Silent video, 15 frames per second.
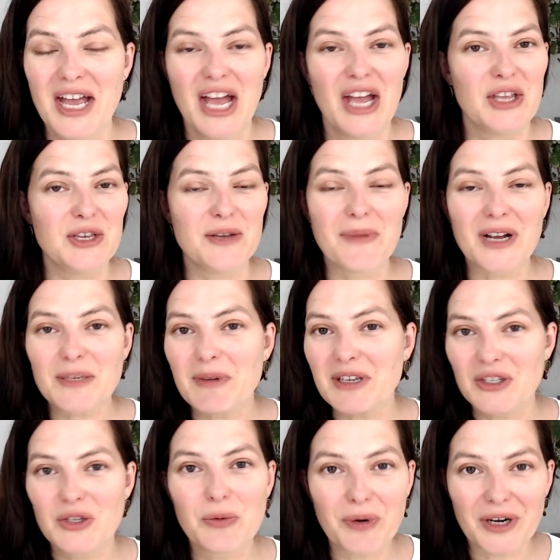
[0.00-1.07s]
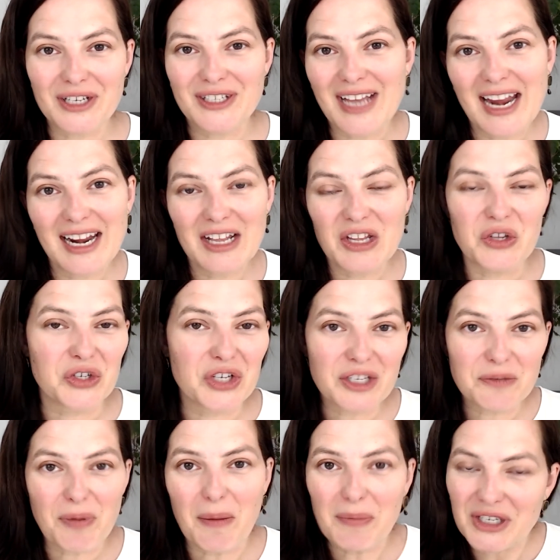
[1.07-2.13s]
You must be super excited. You
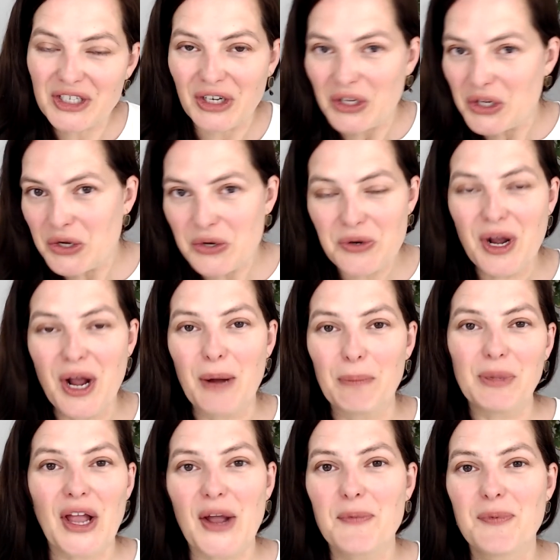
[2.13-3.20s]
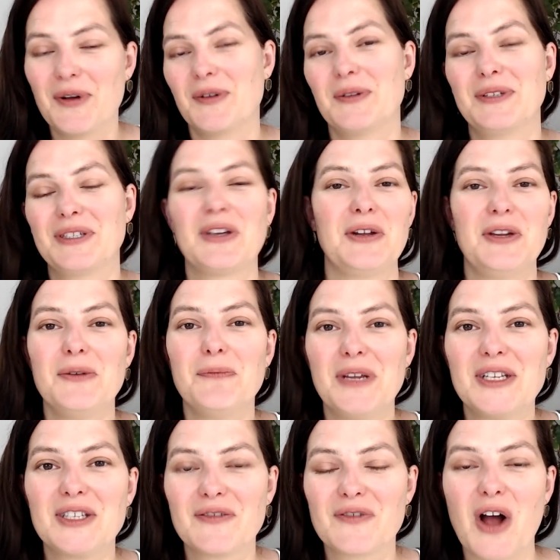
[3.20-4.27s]
just published a new blog post, a new
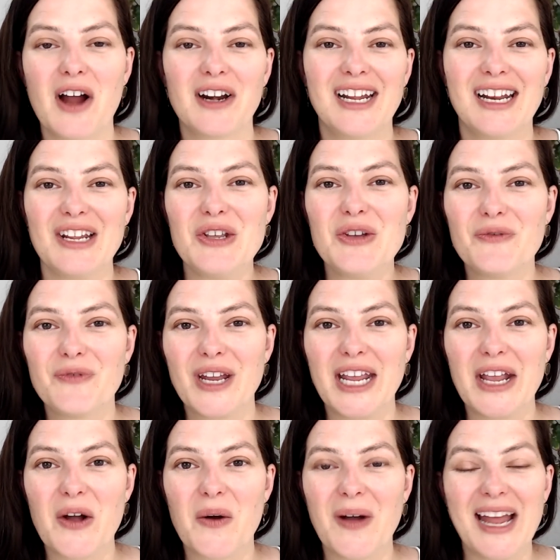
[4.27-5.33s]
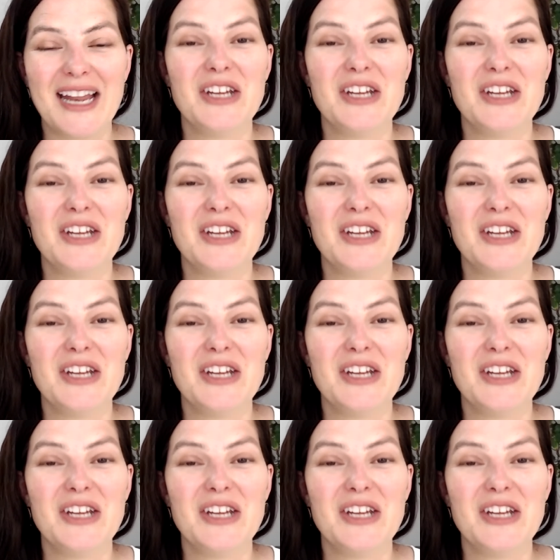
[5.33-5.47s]
piece of content, a new video, and you